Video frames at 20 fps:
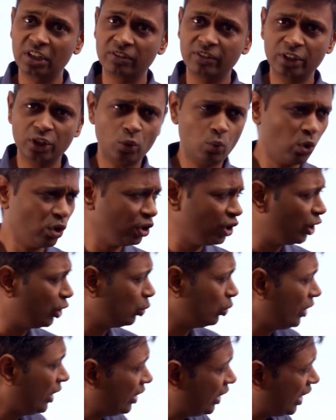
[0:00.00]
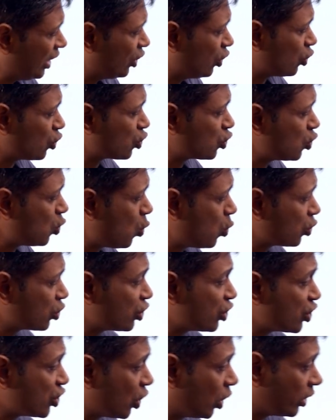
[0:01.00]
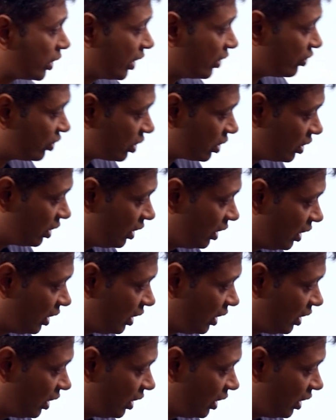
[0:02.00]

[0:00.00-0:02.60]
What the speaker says: And so what do they do? They take your scores in short answer,